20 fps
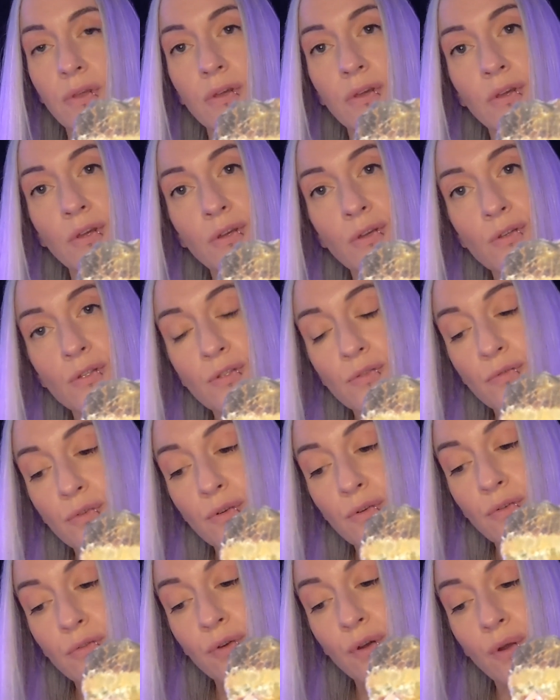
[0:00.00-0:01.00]

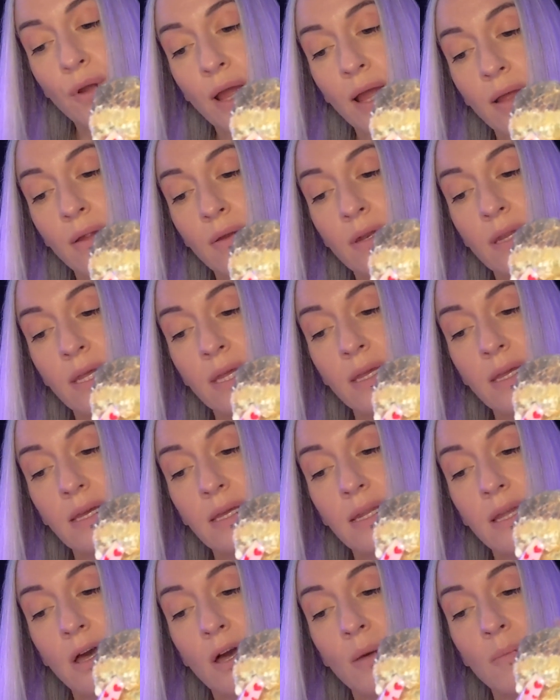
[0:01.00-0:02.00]
useful for grounding
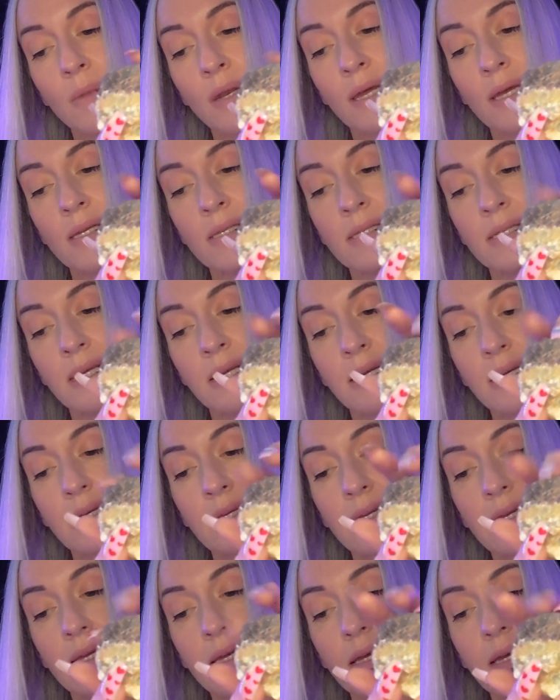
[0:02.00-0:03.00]
and harmonizing
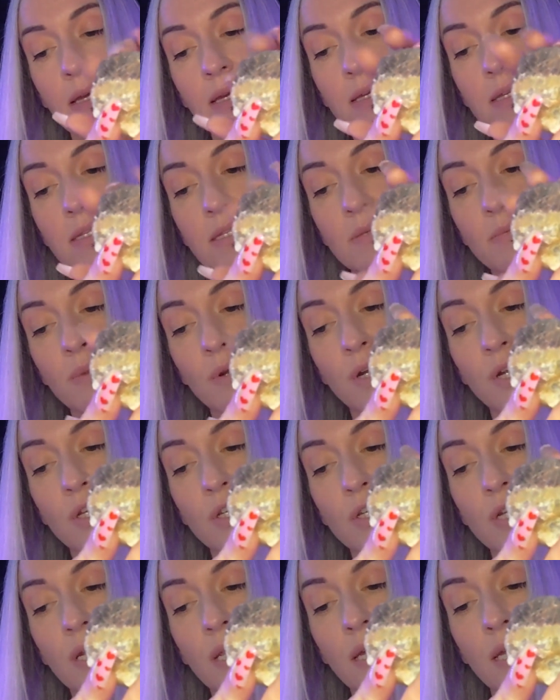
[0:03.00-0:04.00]

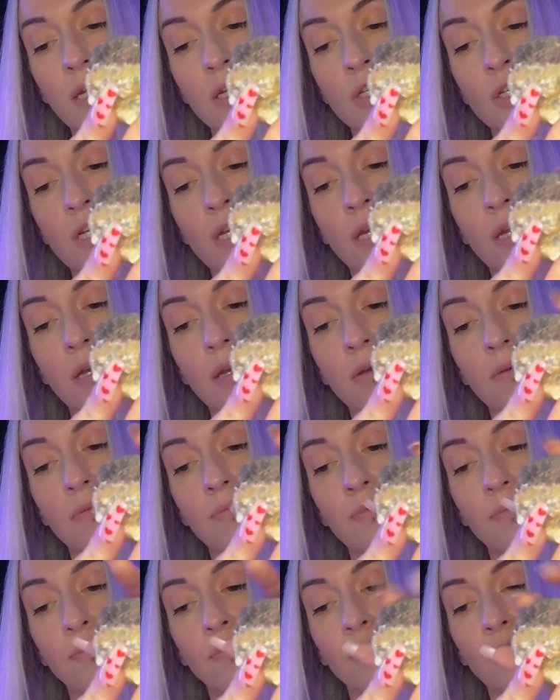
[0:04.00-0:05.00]
spiritual energy
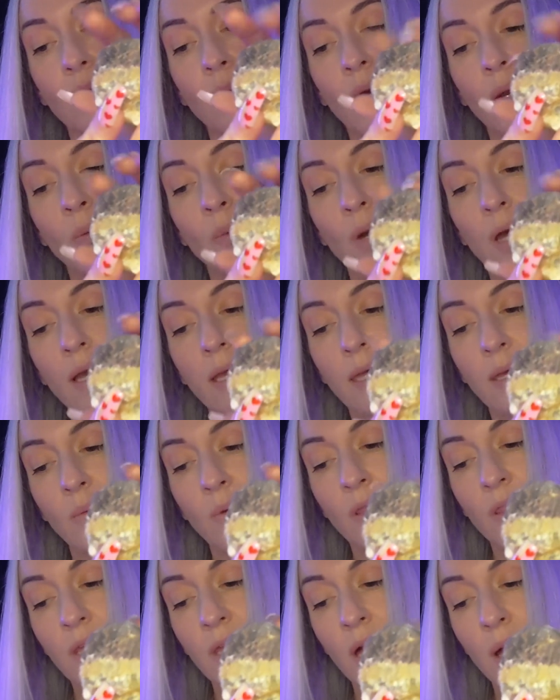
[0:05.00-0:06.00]
when working
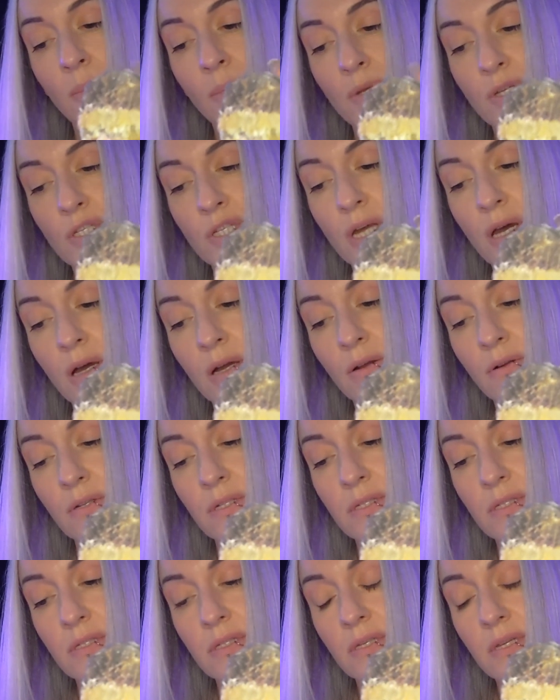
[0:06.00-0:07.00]
with the upper
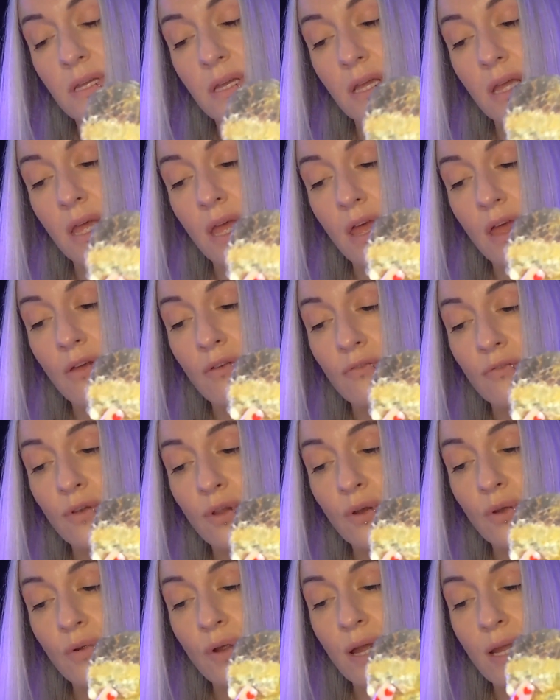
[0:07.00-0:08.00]
chakras.
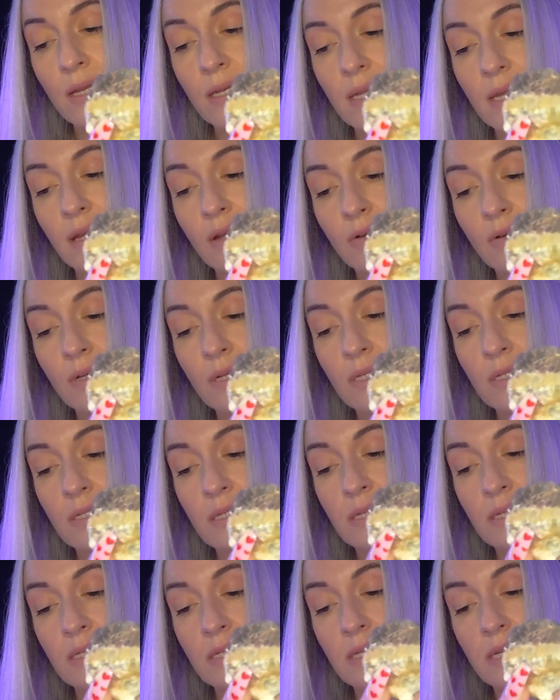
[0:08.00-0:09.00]
Fluorite
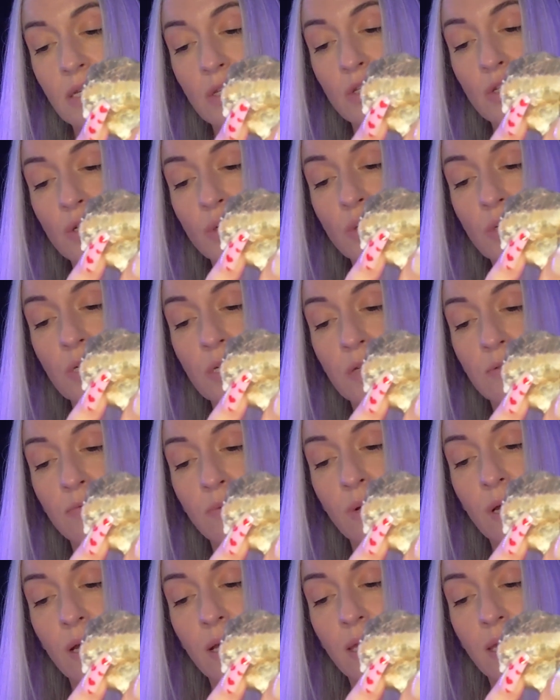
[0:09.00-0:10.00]
increases intuitive
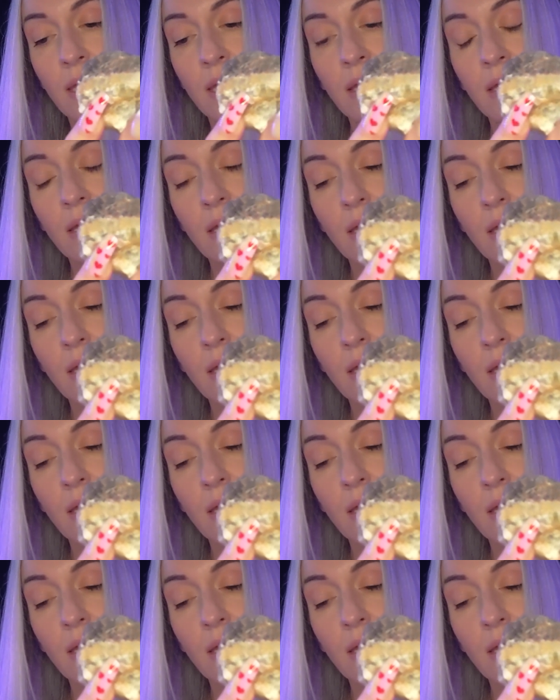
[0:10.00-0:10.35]
working,